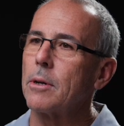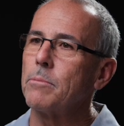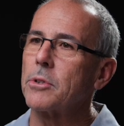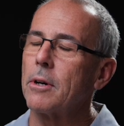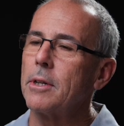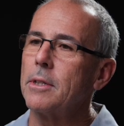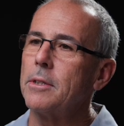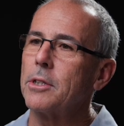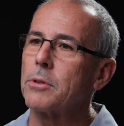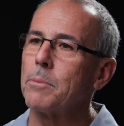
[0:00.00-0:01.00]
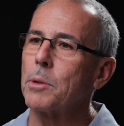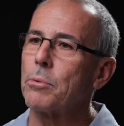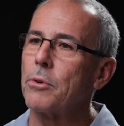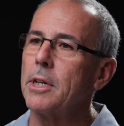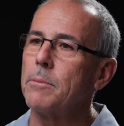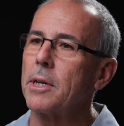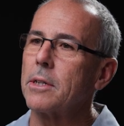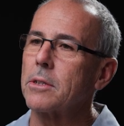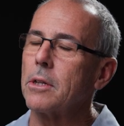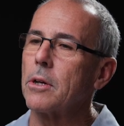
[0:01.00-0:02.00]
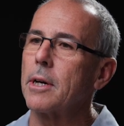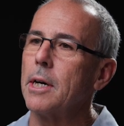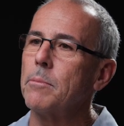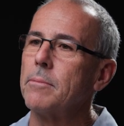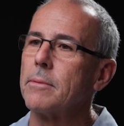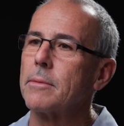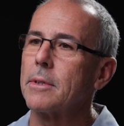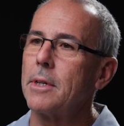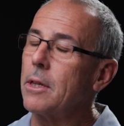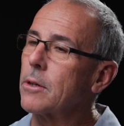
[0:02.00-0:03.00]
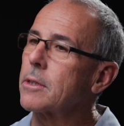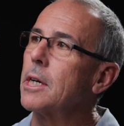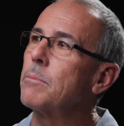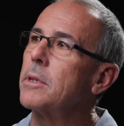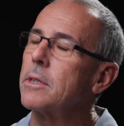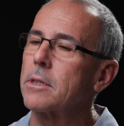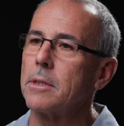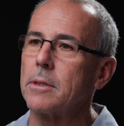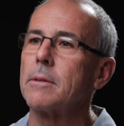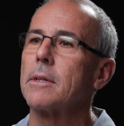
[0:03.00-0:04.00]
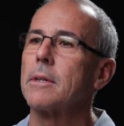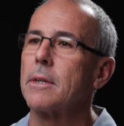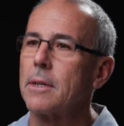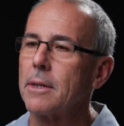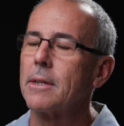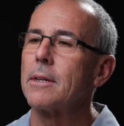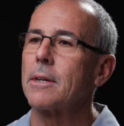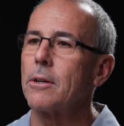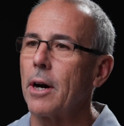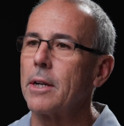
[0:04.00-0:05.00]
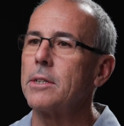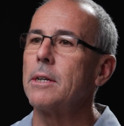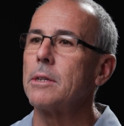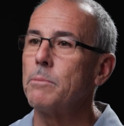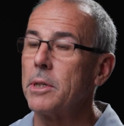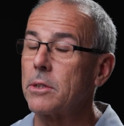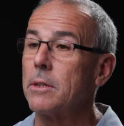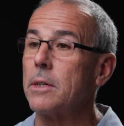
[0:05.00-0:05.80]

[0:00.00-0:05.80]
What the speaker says: I'm sorry to disrupt the prayer, but I said, look up. And he looked up, and he says, God is here in the midst of